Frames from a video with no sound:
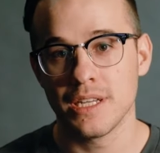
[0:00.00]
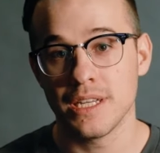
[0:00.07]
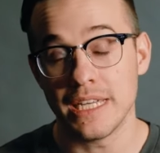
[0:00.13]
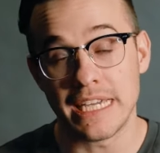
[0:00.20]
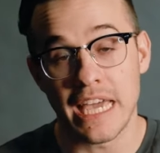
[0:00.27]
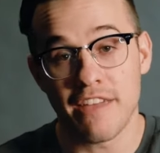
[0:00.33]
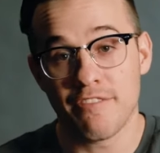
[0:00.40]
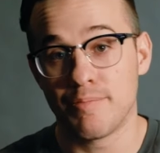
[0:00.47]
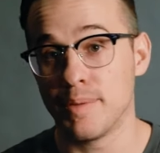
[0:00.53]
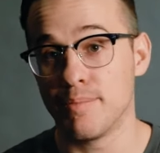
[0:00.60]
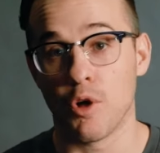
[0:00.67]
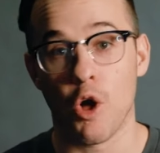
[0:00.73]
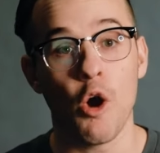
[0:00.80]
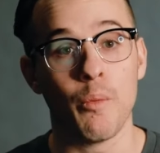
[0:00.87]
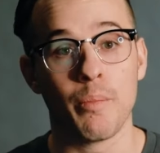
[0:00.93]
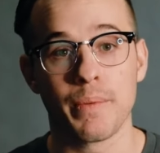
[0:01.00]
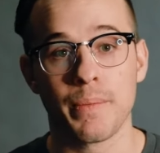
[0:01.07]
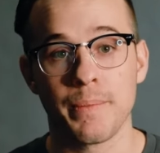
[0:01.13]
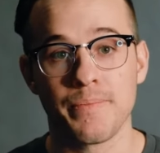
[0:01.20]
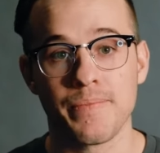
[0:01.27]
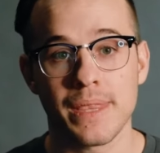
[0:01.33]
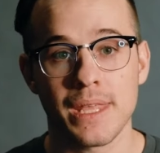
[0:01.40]
He gave people hope
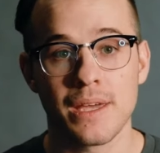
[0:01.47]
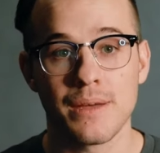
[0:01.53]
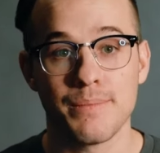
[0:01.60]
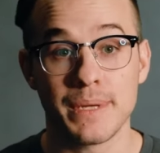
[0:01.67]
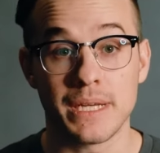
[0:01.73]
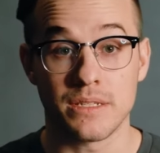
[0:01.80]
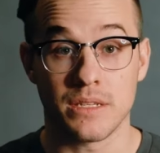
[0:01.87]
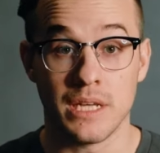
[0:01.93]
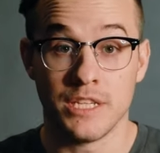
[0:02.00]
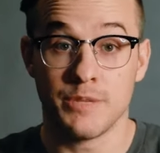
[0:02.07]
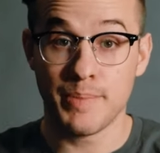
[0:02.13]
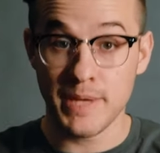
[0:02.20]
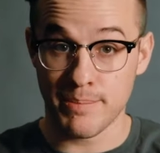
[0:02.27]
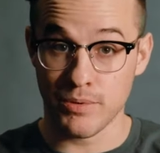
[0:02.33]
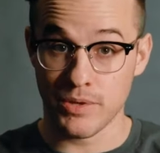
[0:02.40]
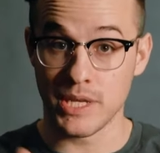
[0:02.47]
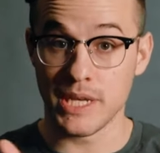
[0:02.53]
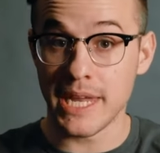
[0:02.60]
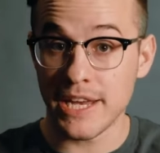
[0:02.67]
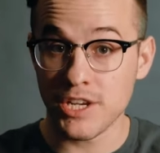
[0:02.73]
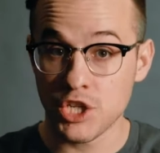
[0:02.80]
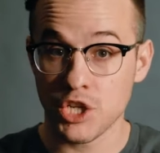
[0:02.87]
because his people, the
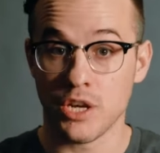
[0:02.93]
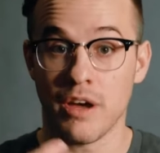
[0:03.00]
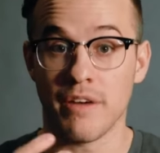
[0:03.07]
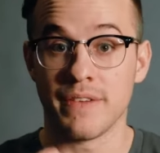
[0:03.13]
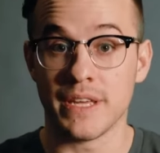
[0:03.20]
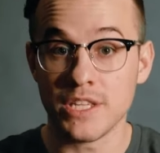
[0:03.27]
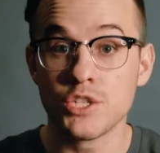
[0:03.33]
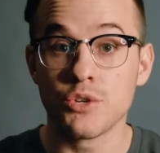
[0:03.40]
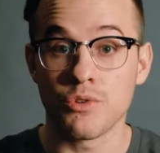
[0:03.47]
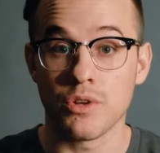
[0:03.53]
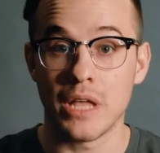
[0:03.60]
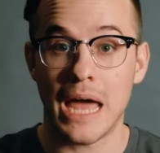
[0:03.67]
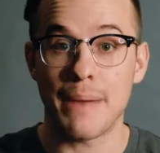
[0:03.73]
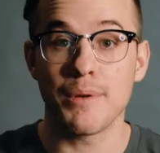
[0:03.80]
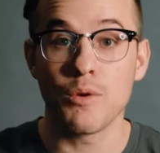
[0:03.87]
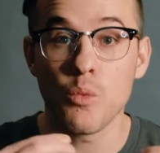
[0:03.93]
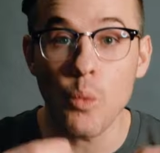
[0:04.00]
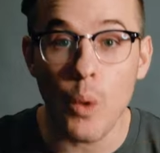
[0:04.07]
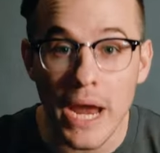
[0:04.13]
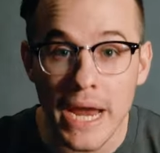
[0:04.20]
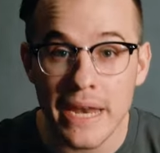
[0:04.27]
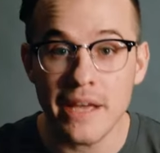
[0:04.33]
nation of Israel, had been
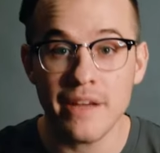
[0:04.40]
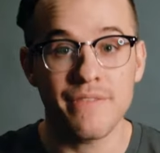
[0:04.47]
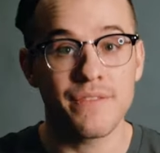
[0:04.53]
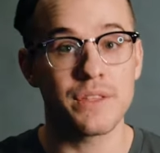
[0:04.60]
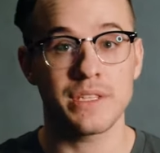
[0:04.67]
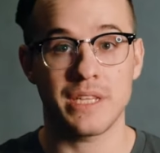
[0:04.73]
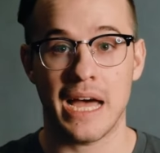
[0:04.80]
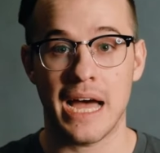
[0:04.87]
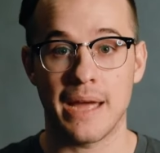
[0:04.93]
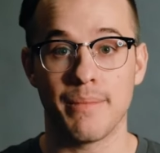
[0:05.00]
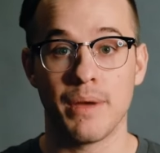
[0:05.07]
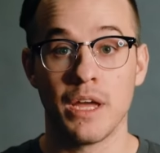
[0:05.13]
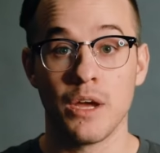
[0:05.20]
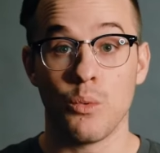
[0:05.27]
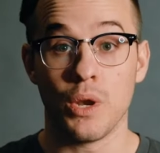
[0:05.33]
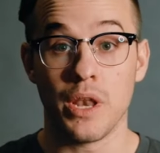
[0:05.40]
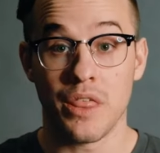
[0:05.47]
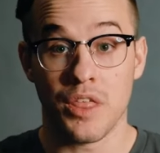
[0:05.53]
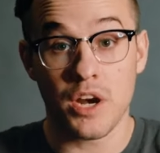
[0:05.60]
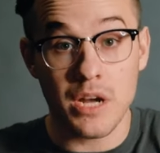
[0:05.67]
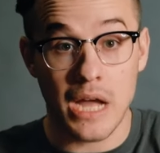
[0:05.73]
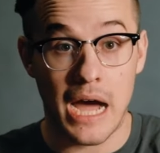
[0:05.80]
waiting for the time when
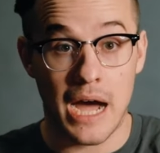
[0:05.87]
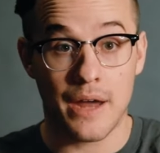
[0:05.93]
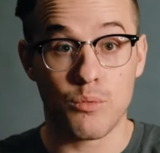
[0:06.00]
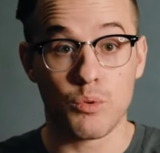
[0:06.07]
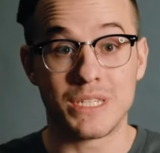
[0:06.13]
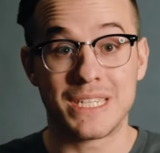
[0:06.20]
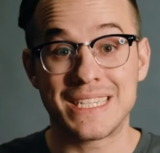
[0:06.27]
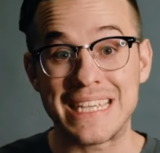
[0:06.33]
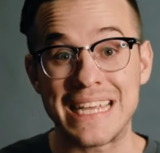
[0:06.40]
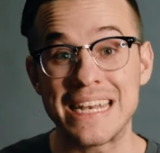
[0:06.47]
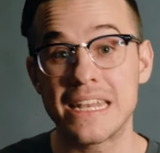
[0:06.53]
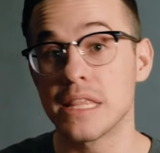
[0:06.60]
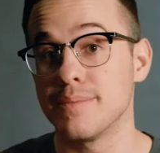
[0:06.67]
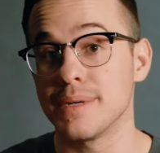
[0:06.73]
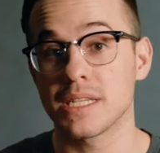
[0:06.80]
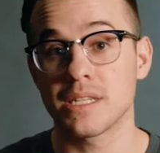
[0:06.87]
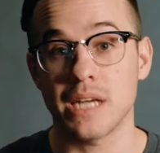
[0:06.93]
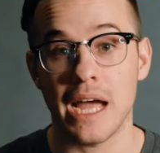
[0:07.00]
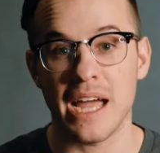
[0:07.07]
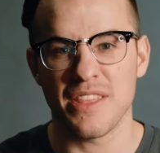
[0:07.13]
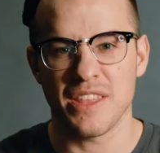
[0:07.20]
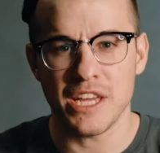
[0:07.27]
their God would send the
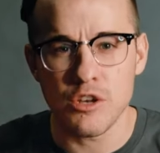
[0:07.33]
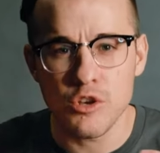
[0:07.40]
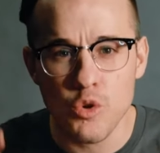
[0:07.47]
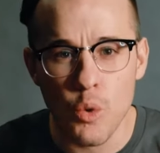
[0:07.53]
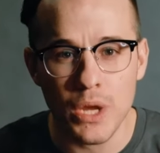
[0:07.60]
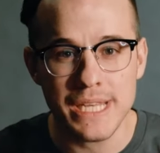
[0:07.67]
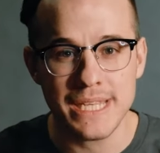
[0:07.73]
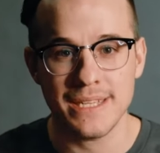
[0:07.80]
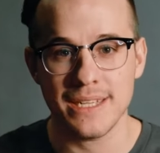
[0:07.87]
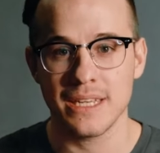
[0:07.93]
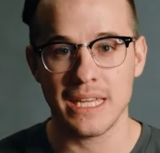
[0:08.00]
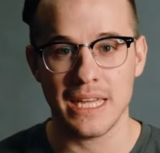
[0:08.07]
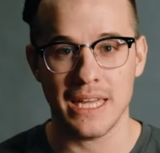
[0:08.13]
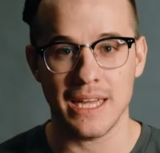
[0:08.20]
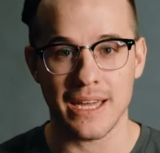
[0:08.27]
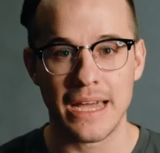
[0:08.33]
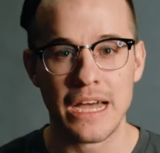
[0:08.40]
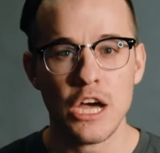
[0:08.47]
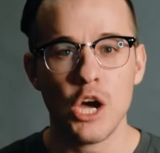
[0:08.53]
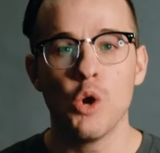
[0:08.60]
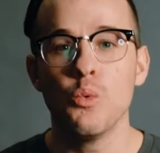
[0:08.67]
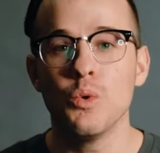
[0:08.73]
Messiah, the anointed king,
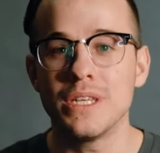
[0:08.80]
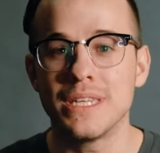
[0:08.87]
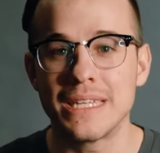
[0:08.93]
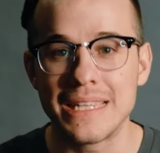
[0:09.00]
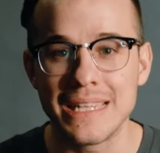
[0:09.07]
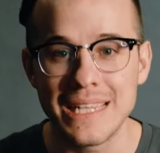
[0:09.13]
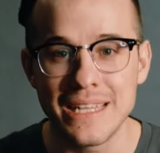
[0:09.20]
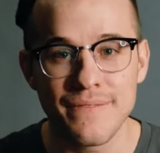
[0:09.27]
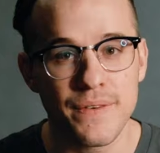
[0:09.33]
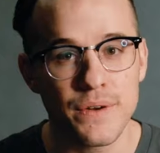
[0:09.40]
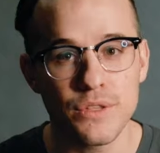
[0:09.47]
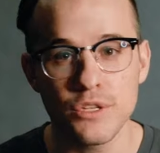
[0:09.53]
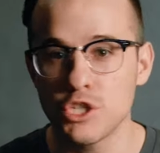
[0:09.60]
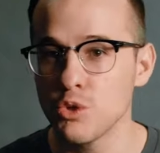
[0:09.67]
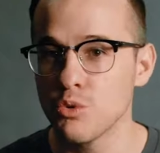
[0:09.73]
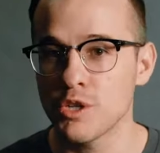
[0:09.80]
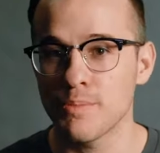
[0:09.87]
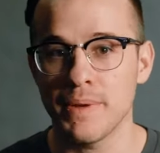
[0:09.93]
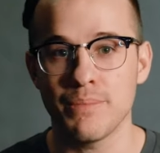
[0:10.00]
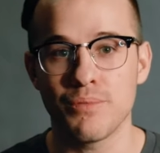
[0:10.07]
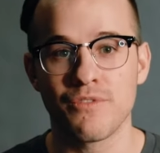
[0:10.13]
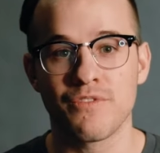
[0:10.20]
who would deliver the Jewish
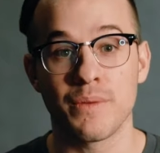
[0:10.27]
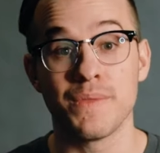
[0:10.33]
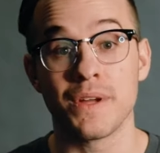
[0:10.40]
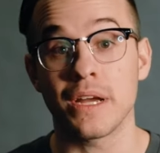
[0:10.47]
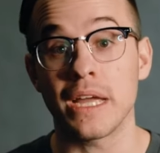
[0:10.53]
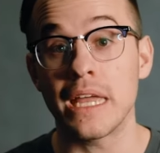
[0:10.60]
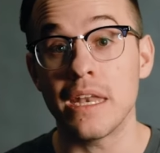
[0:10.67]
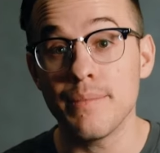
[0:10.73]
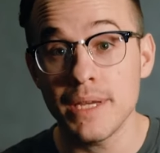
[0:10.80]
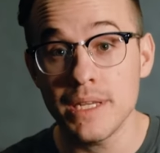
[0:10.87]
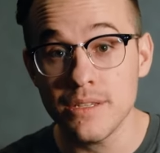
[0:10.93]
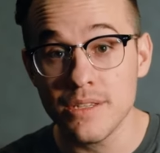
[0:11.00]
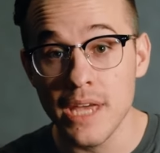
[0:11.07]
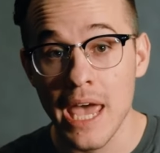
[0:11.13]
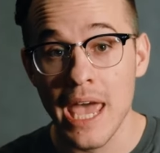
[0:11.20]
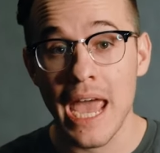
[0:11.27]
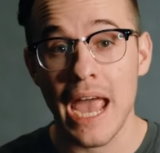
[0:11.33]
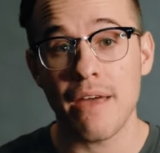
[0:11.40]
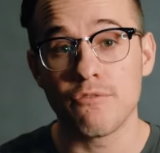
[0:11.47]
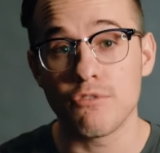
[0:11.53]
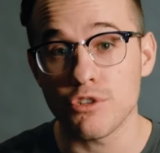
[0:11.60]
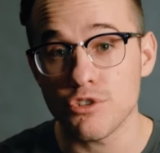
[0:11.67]
people from their enemies
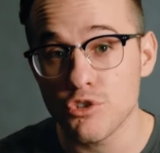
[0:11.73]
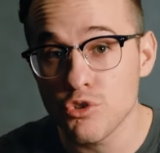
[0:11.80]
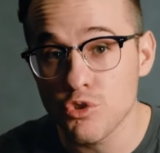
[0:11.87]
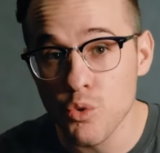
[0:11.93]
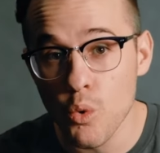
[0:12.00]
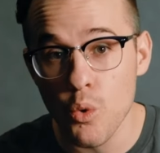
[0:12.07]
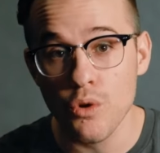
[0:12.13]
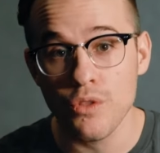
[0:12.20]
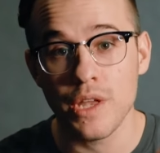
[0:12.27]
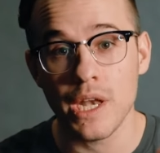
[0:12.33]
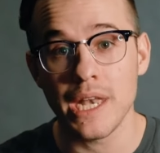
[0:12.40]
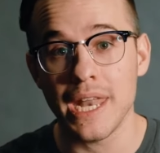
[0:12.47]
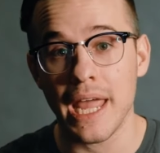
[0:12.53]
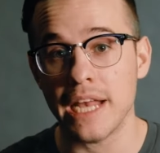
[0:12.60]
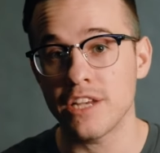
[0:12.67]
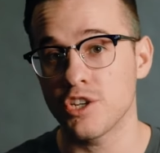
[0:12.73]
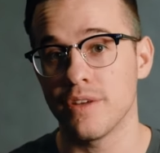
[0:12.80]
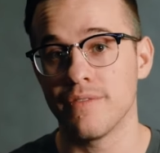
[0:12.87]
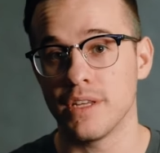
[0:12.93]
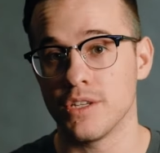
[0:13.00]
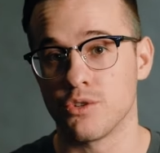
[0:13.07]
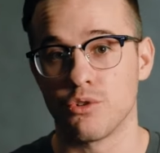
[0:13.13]
and restore the nation
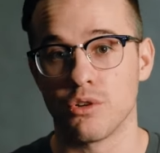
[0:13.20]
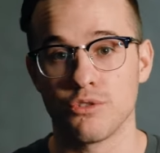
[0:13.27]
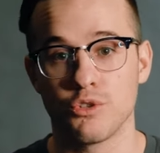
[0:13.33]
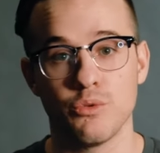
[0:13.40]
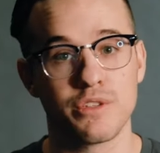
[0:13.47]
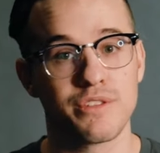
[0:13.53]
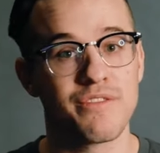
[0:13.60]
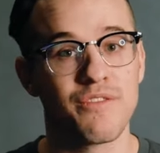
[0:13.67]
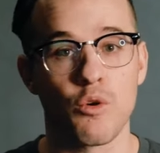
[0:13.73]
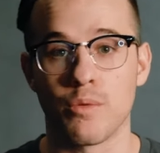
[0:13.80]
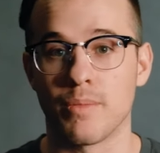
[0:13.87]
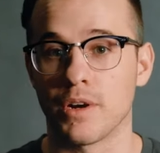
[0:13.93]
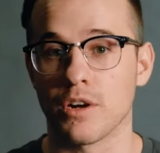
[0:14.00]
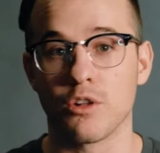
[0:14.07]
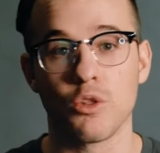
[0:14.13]
of Israel to its former